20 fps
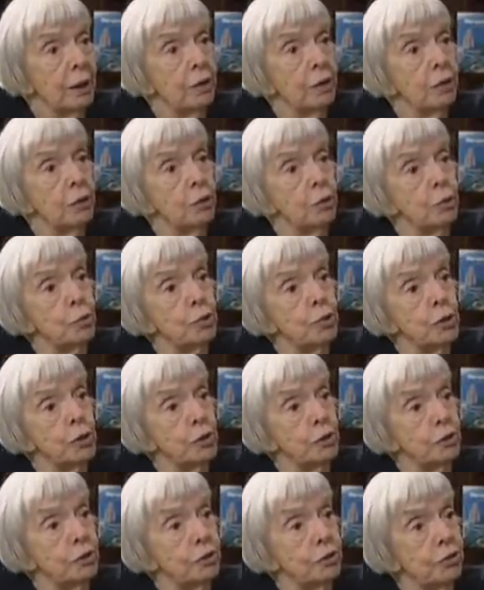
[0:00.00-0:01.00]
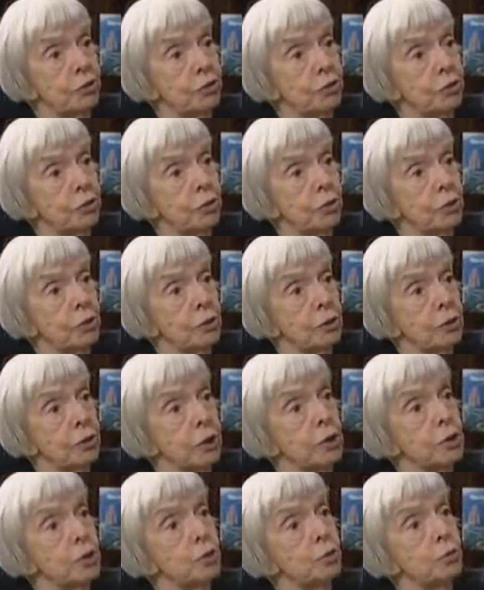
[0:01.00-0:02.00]
We should focus instead
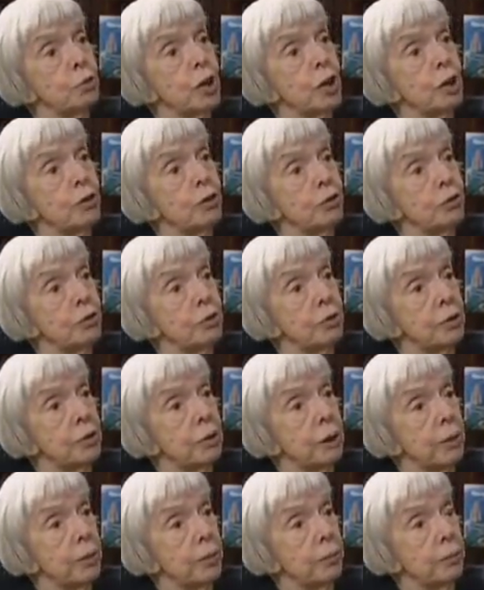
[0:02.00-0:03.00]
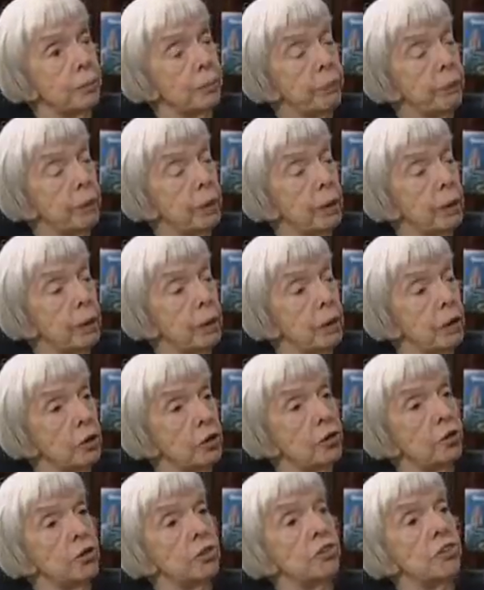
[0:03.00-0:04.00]
on developing our civil
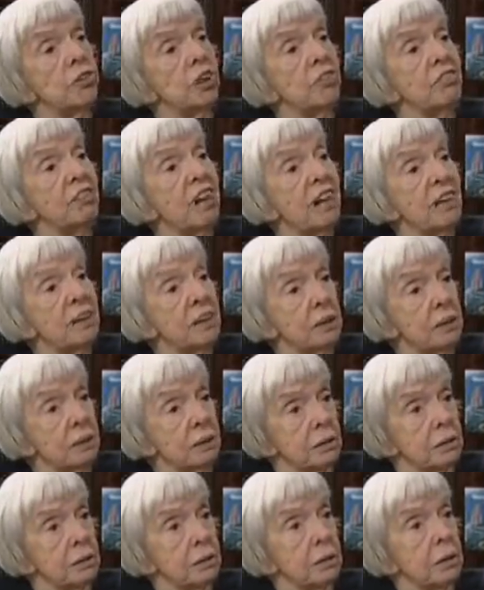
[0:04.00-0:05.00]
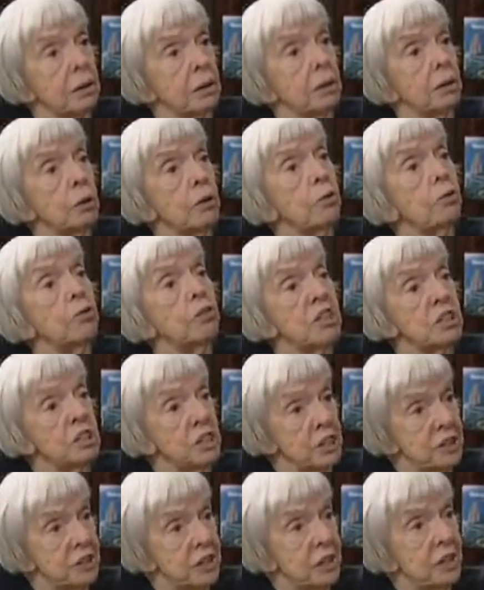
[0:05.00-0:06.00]
society to the point where it can force
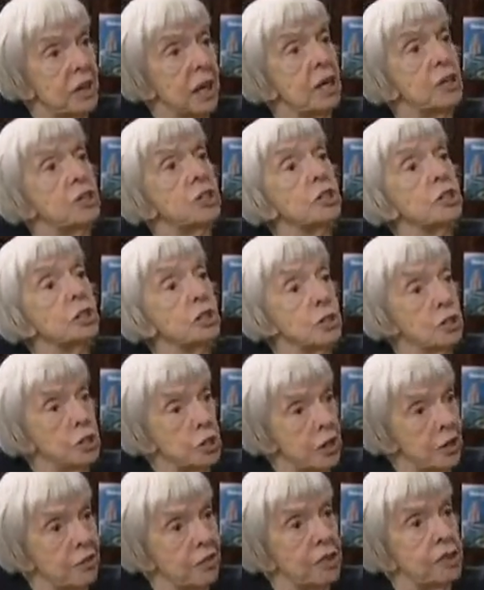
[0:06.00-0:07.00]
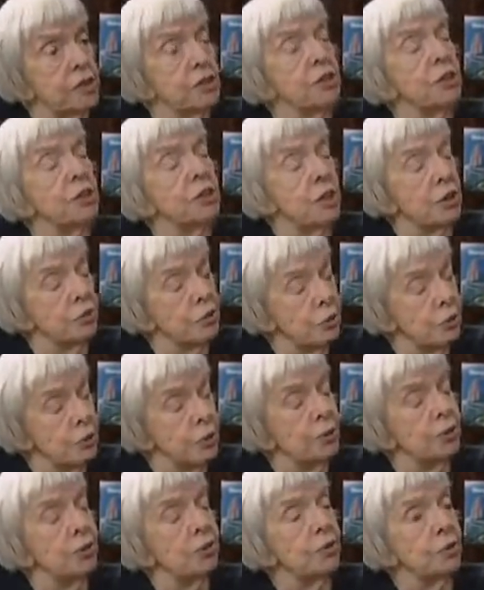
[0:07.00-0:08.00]
the authorities to respect
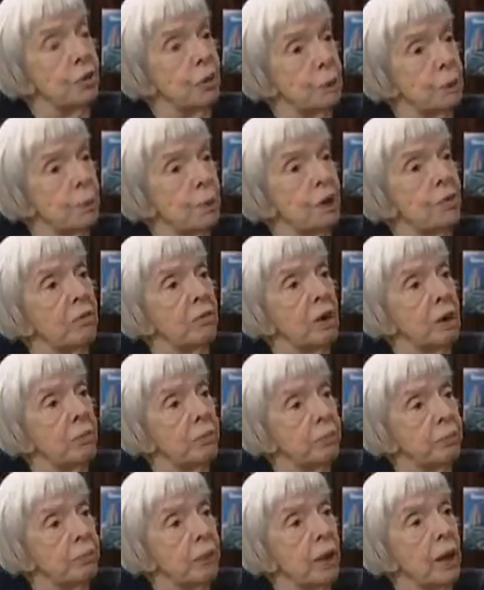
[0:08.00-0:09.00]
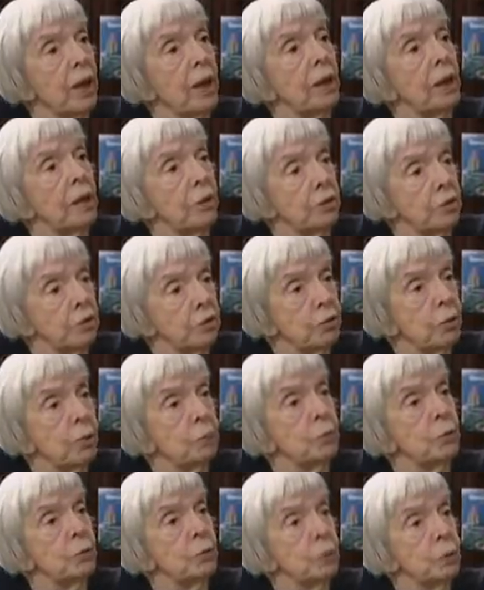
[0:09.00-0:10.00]
people and to have respect for their
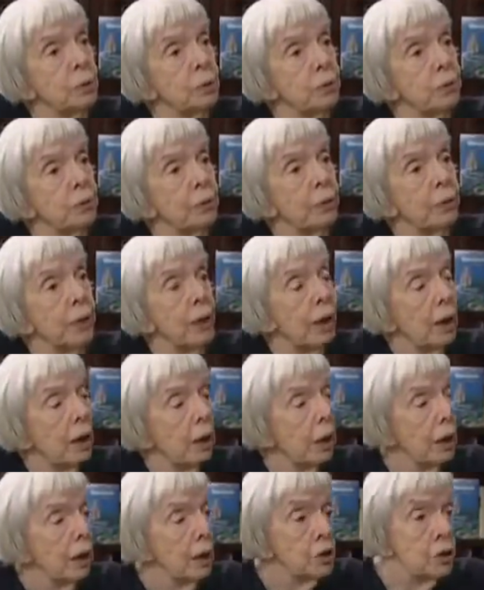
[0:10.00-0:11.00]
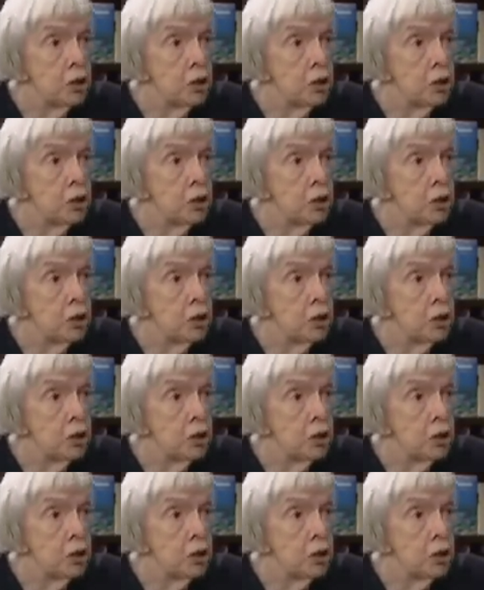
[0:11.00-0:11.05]
rights and freedoms.